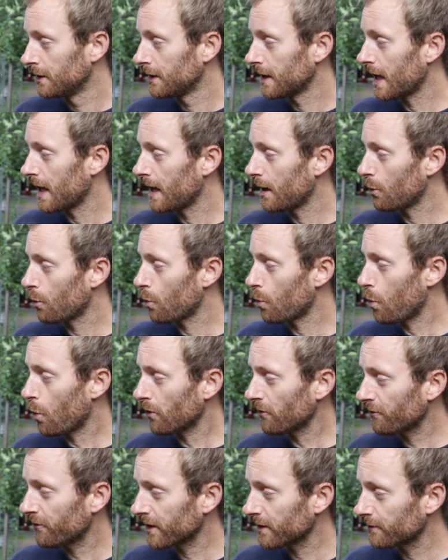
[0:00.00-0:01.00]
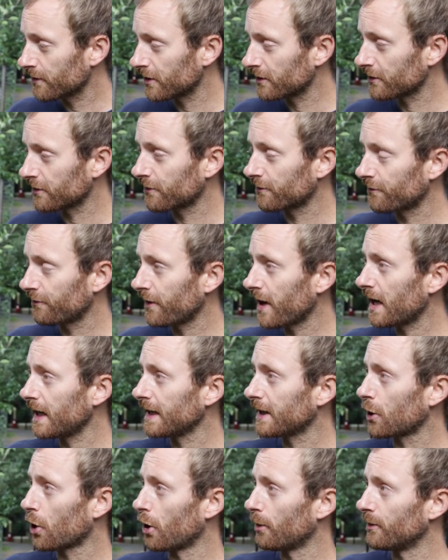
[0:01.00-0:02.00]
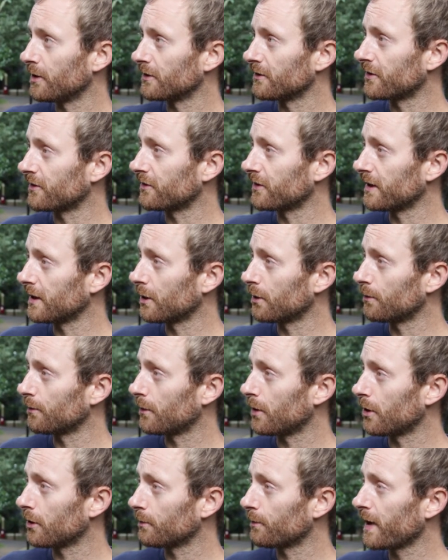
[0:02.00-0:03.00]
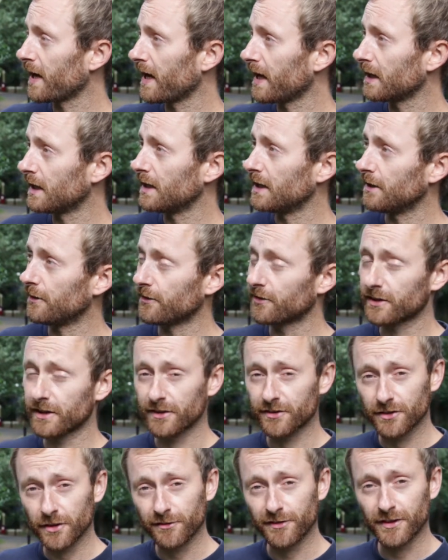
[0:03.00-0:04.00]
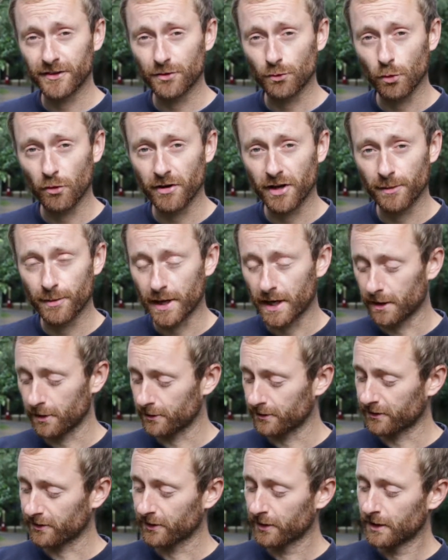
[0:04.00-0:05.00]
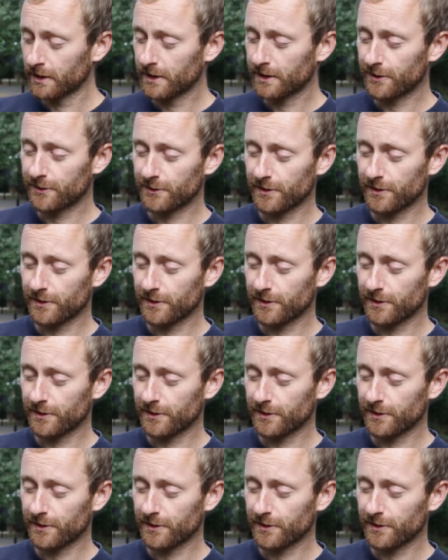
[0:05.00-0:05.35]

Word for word: Uh, one thing that's fairly common to see on, on pear leaves and it's nothing to worry about is